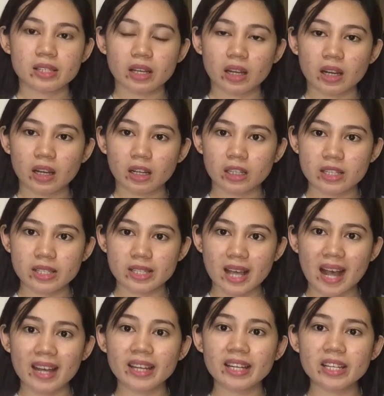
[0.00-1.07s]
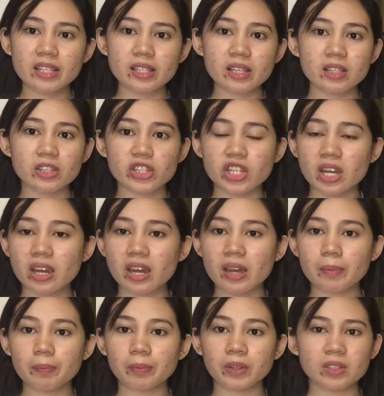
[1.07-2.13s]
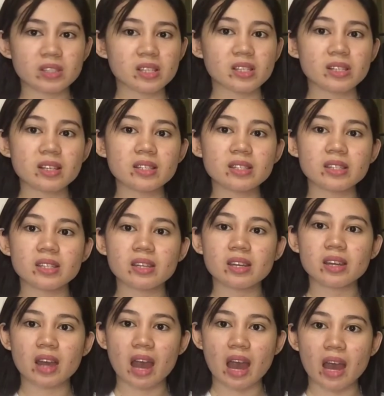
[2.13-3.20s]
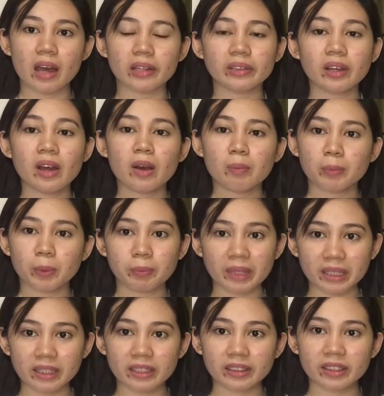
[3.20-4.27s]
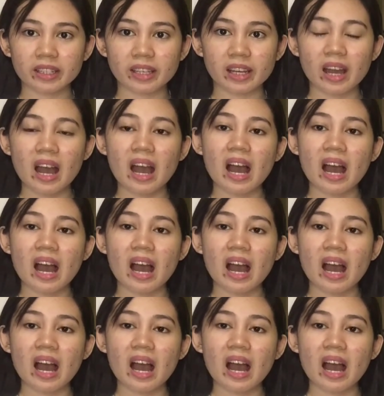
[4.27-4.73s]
uh, size, shape, consistency, and mobility.